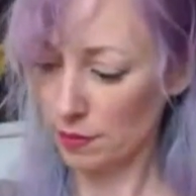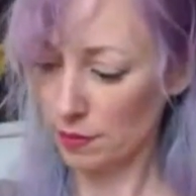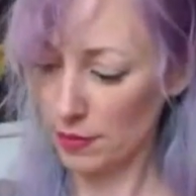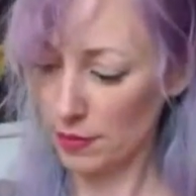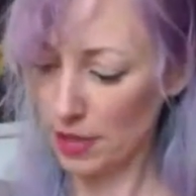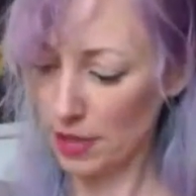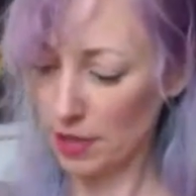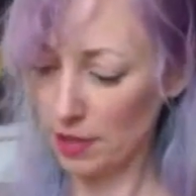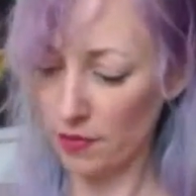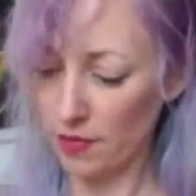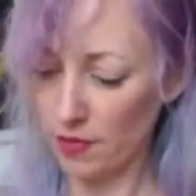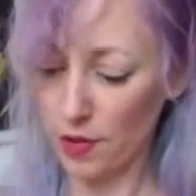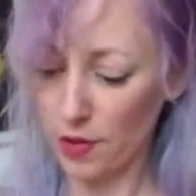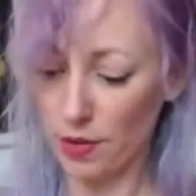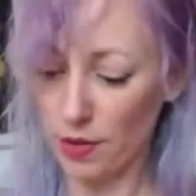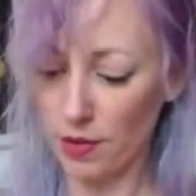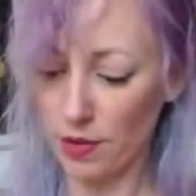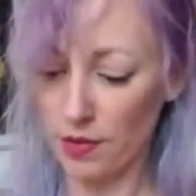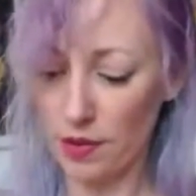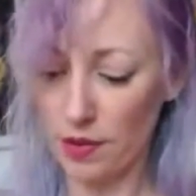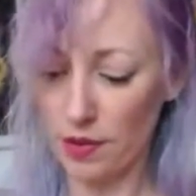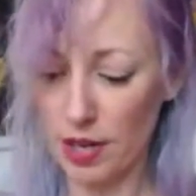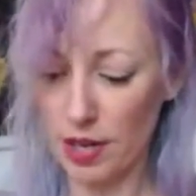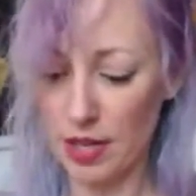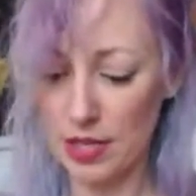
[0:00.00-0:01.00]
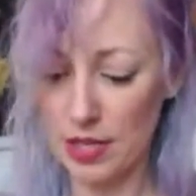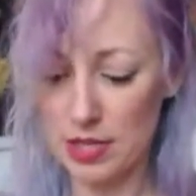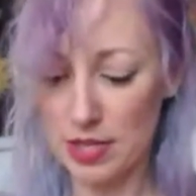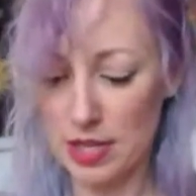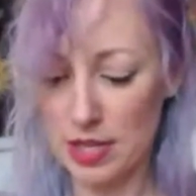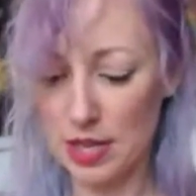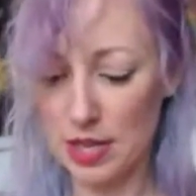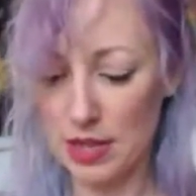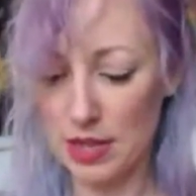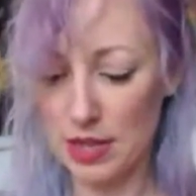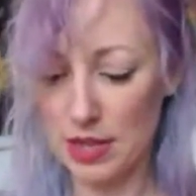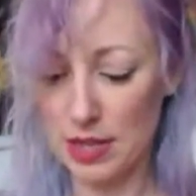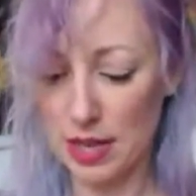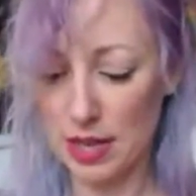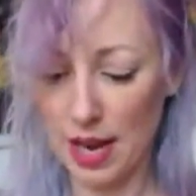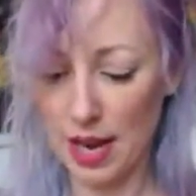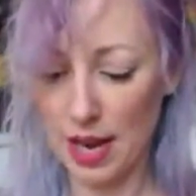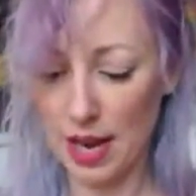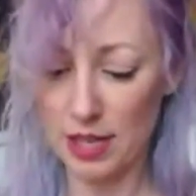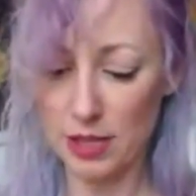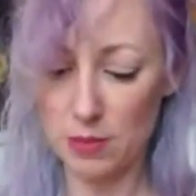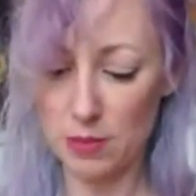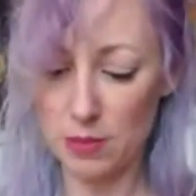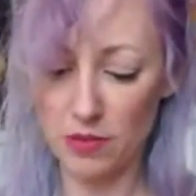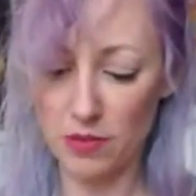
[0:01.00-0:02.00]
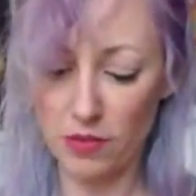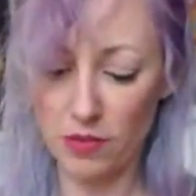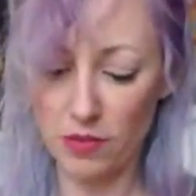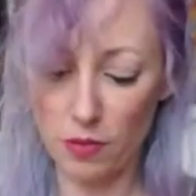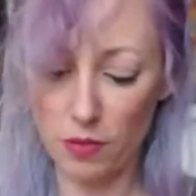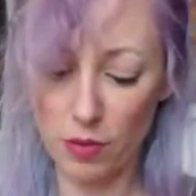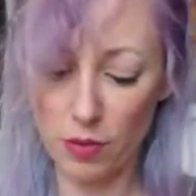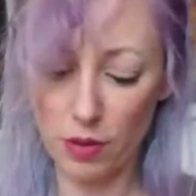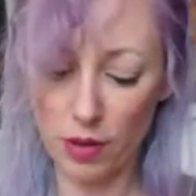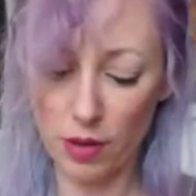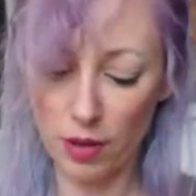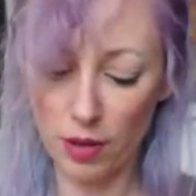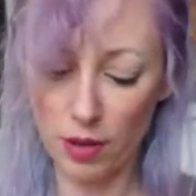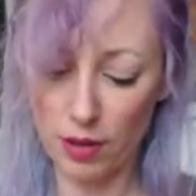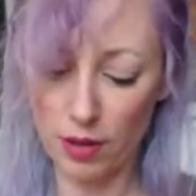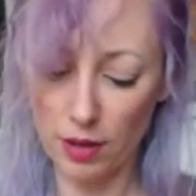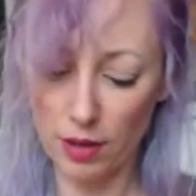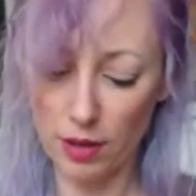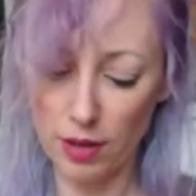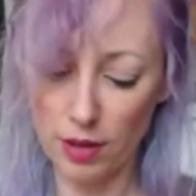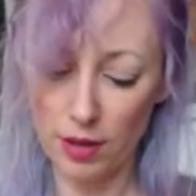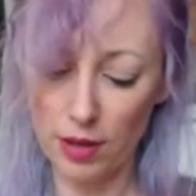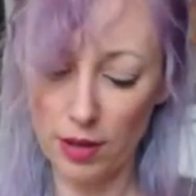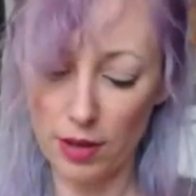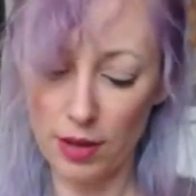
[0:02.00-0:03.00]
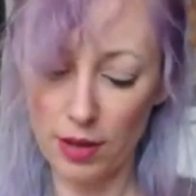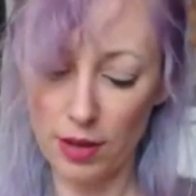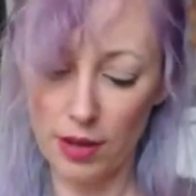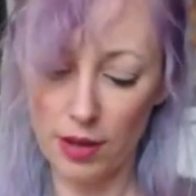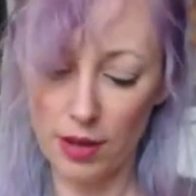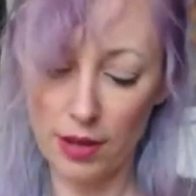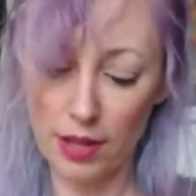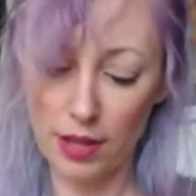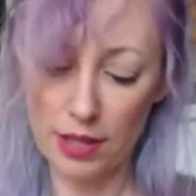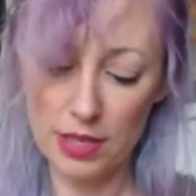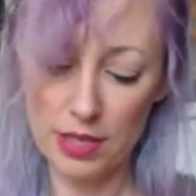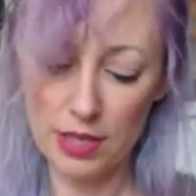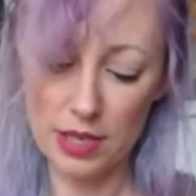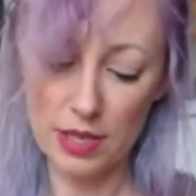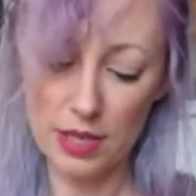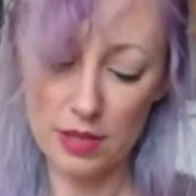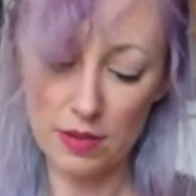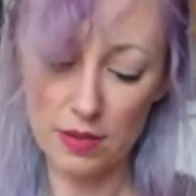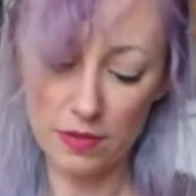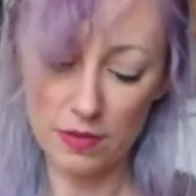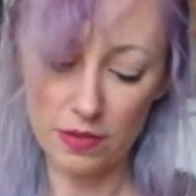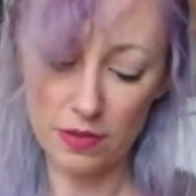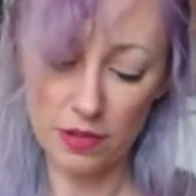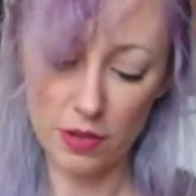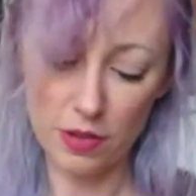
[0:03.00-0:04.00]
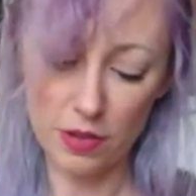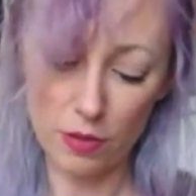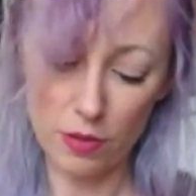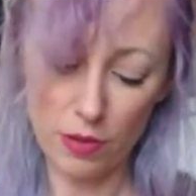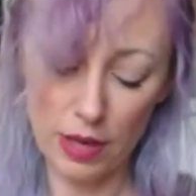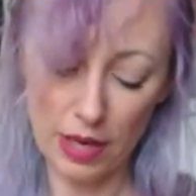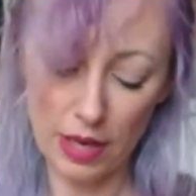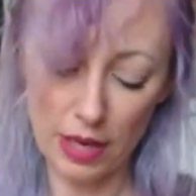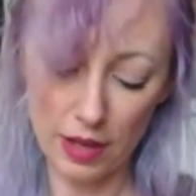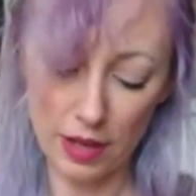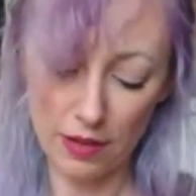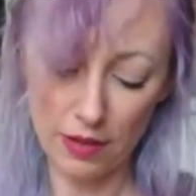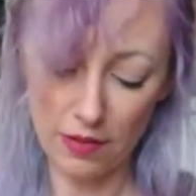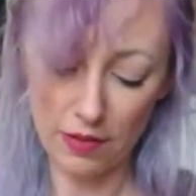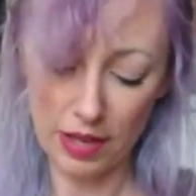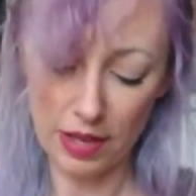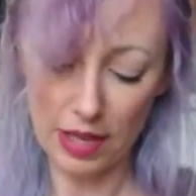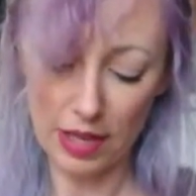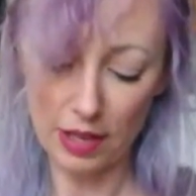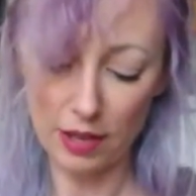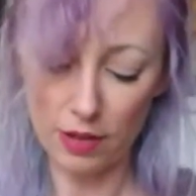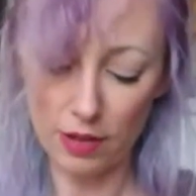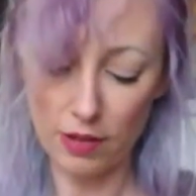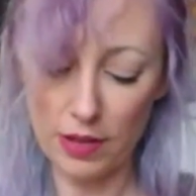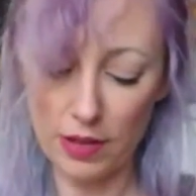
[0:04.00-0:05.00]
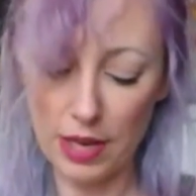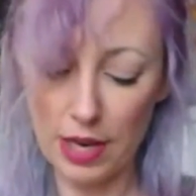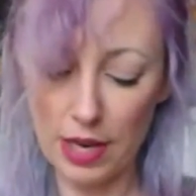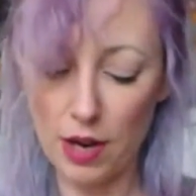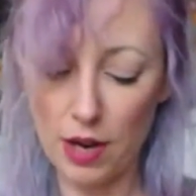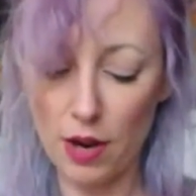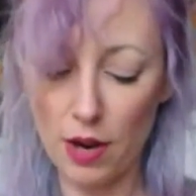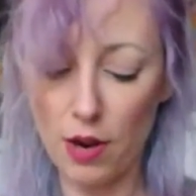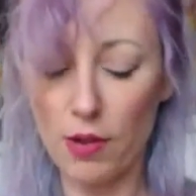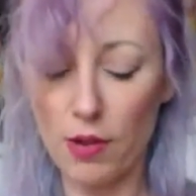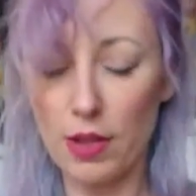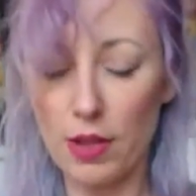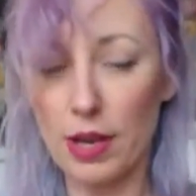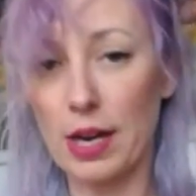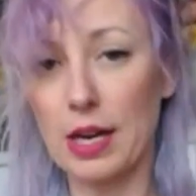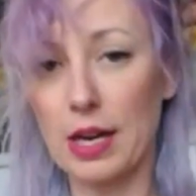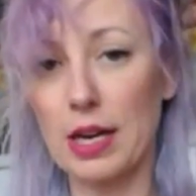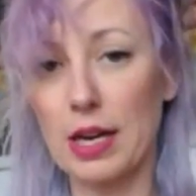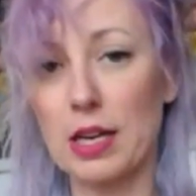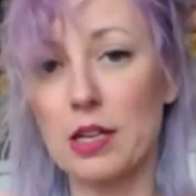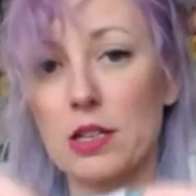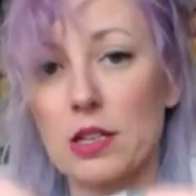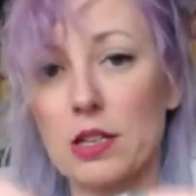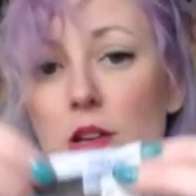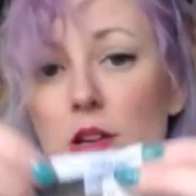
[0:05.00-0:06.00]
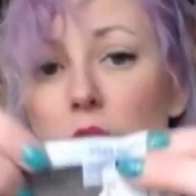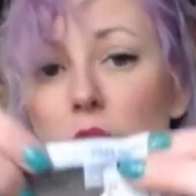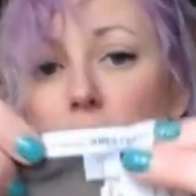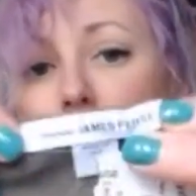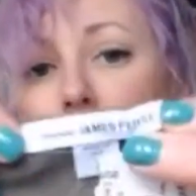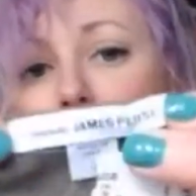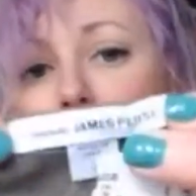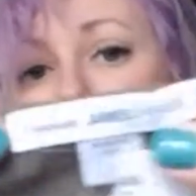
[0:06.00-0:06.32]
And if you have not seen the tags before, this is so inconvenient. Don't they know that I need to show these